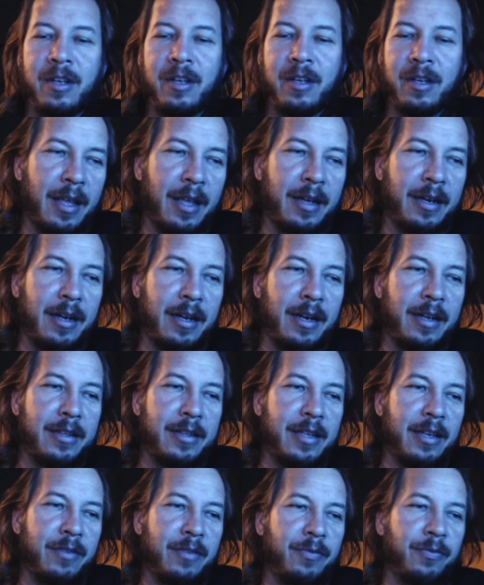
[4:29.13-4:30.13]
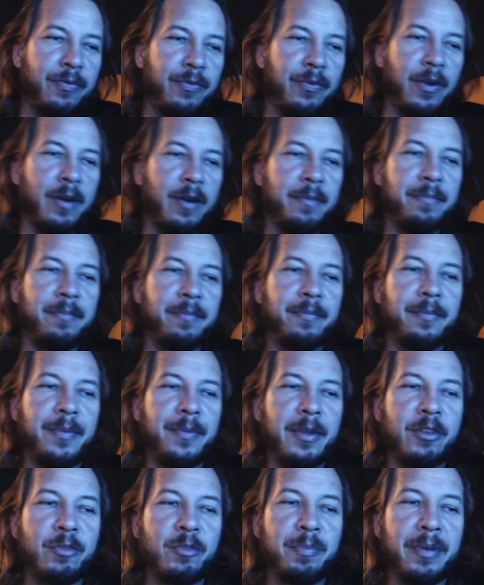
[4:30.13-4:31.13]
And I think from
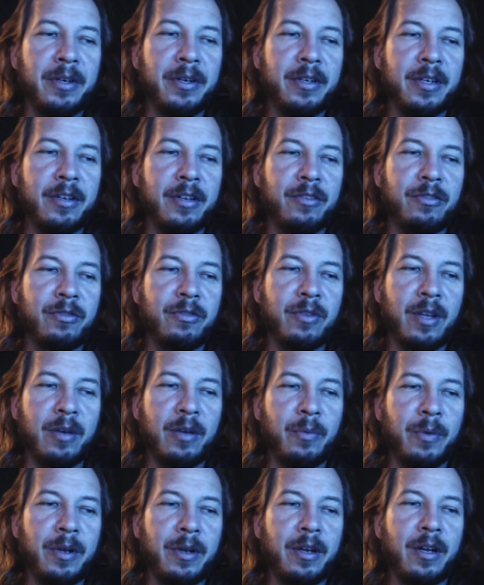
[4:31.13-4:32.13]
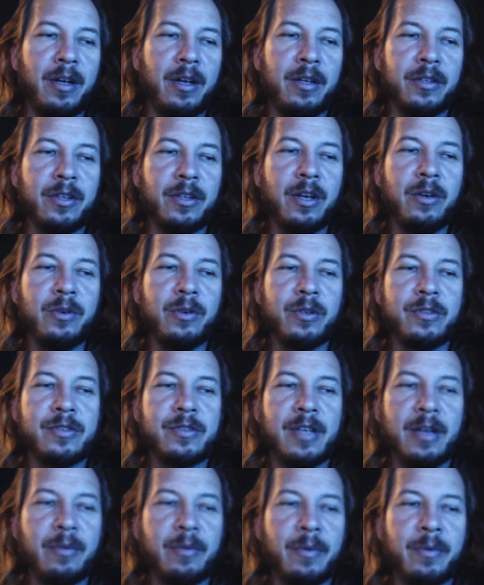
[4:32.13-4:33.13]
experience that we all know is
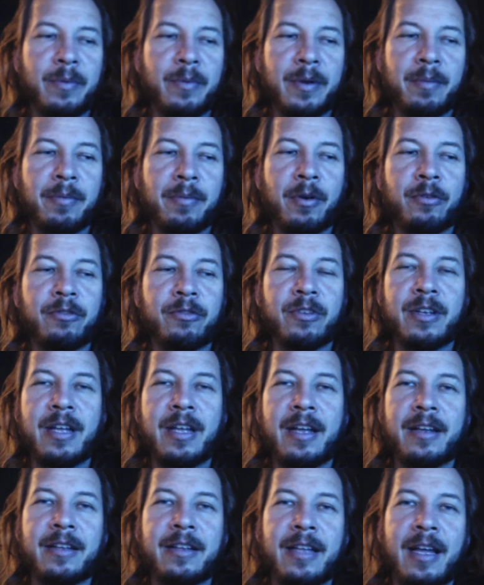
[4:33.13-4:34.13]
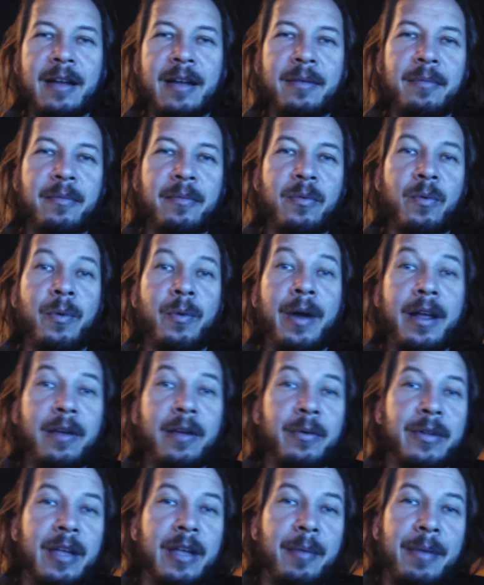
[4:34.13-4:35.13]
that when we approach the day in that way,
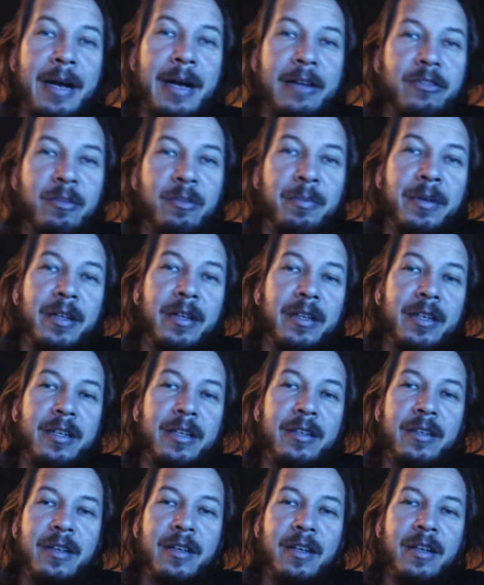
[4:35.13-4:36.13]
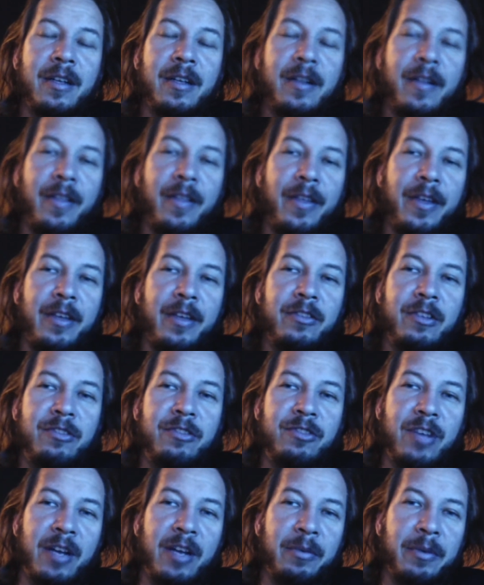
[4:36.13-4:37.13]
with that possibility, is it
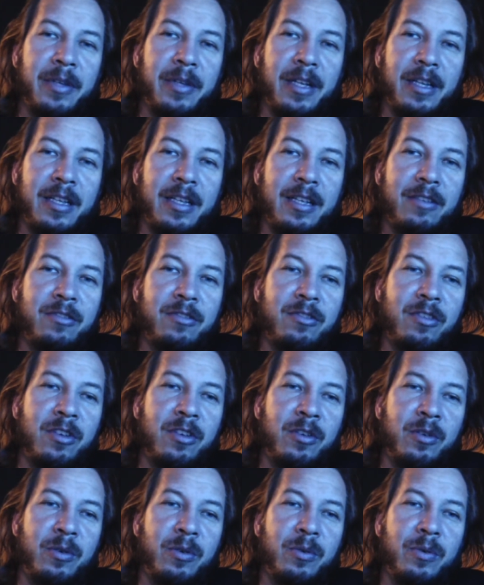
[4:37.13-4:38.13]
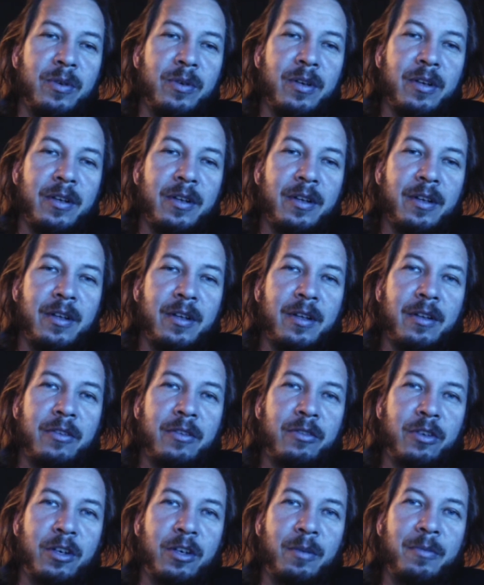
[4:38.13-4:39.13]
generally leads to
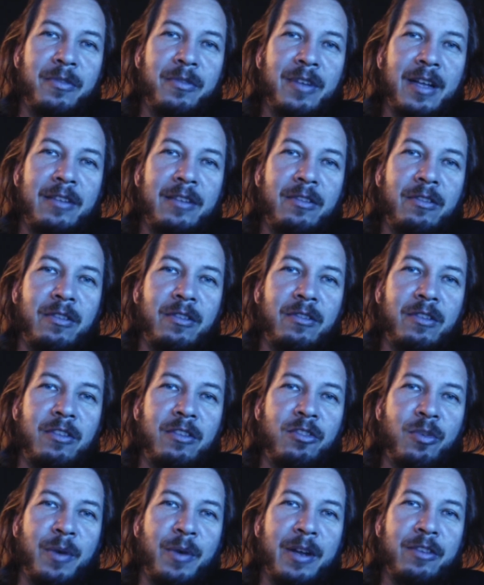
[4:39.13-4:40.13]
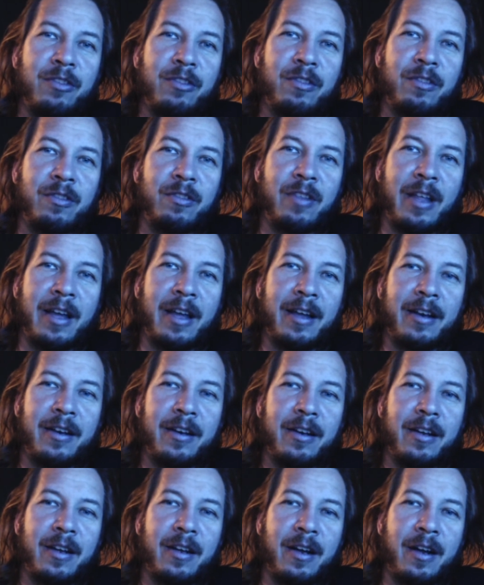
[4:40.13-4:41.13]
circumstances and situations that
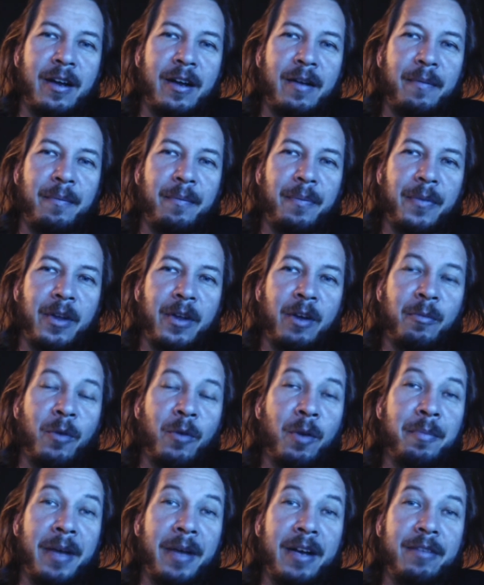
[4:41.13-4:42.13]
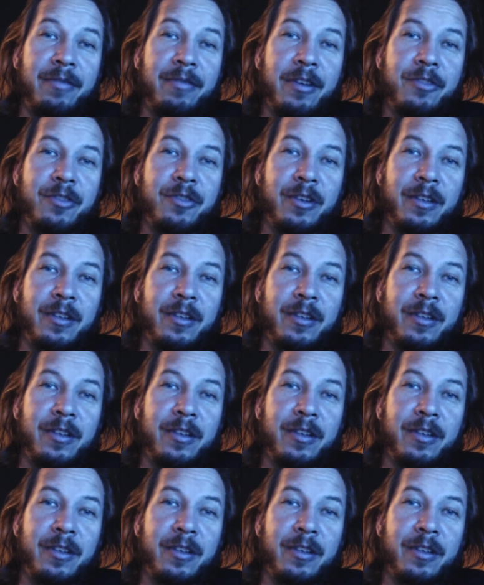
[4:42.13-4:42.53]
are more beneficial